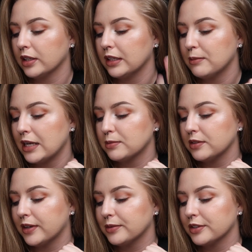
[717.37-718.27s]
Like Liam asked
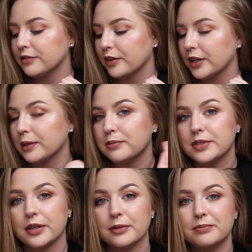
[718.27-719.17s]
me if I was a furry,
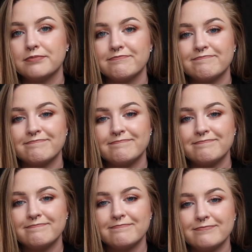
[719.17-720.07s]
so
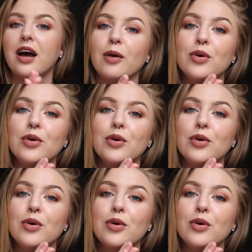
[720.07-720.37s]
I